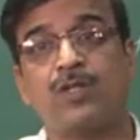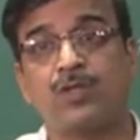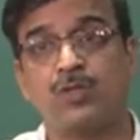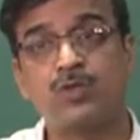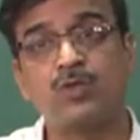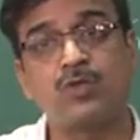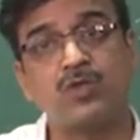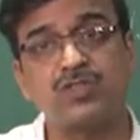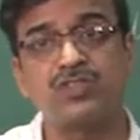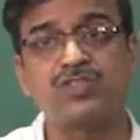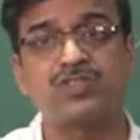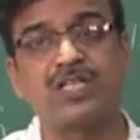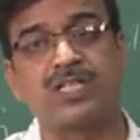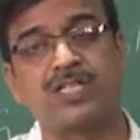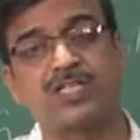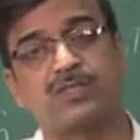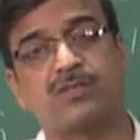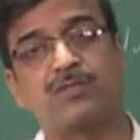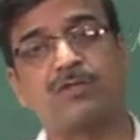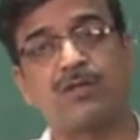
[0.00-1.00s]
Those
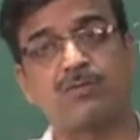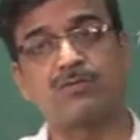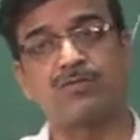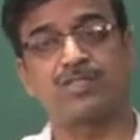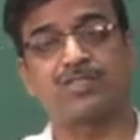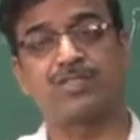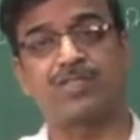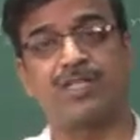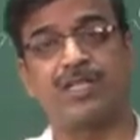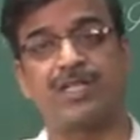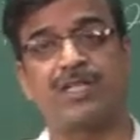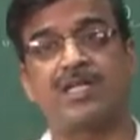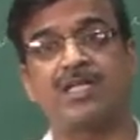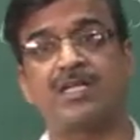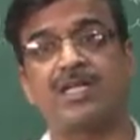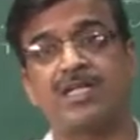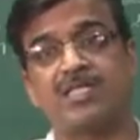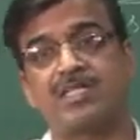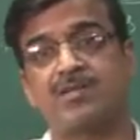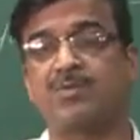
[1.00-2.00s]
things you have to study in
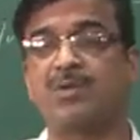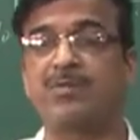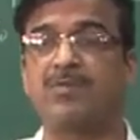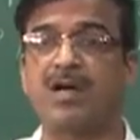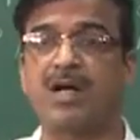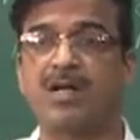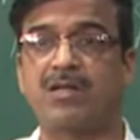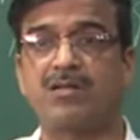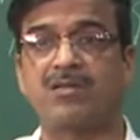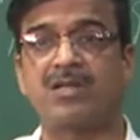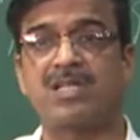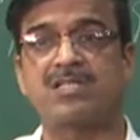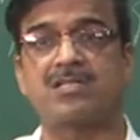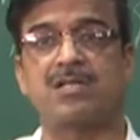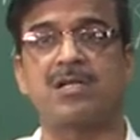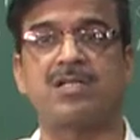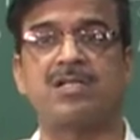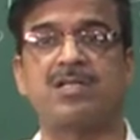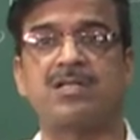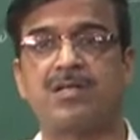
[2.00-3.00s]
case of your market
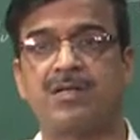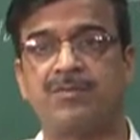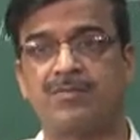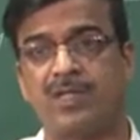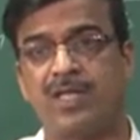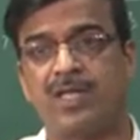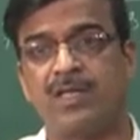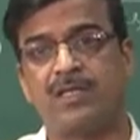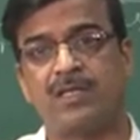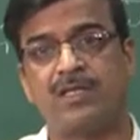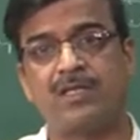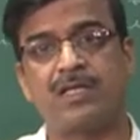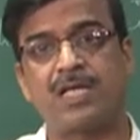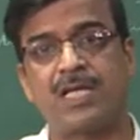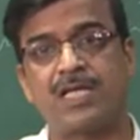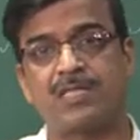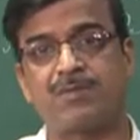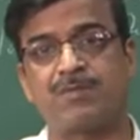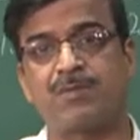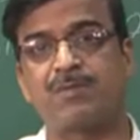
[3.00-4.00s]
national income, in
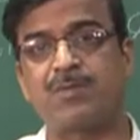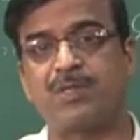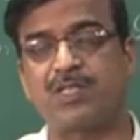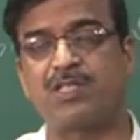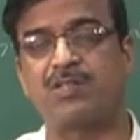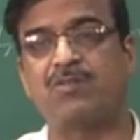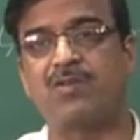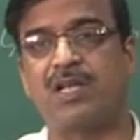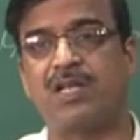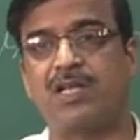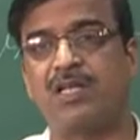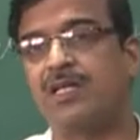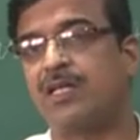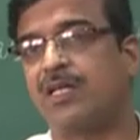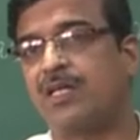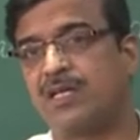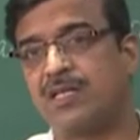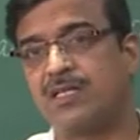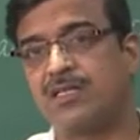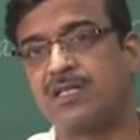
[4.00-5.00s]
case of your particularly
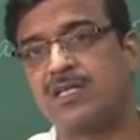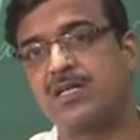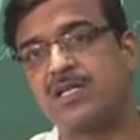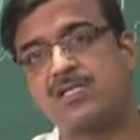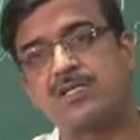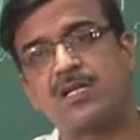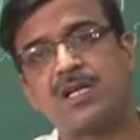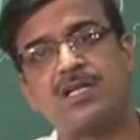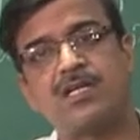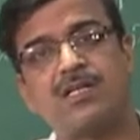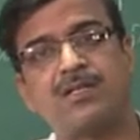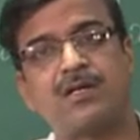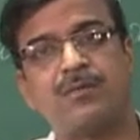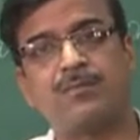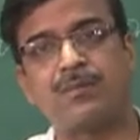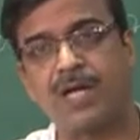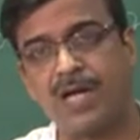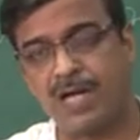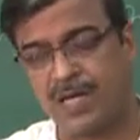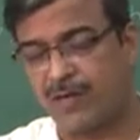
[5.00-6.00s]
in the national
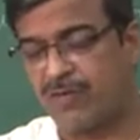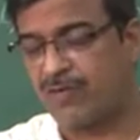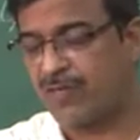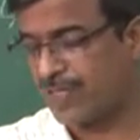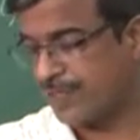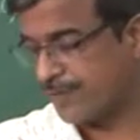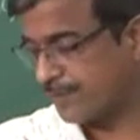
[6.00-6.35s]
income accounting.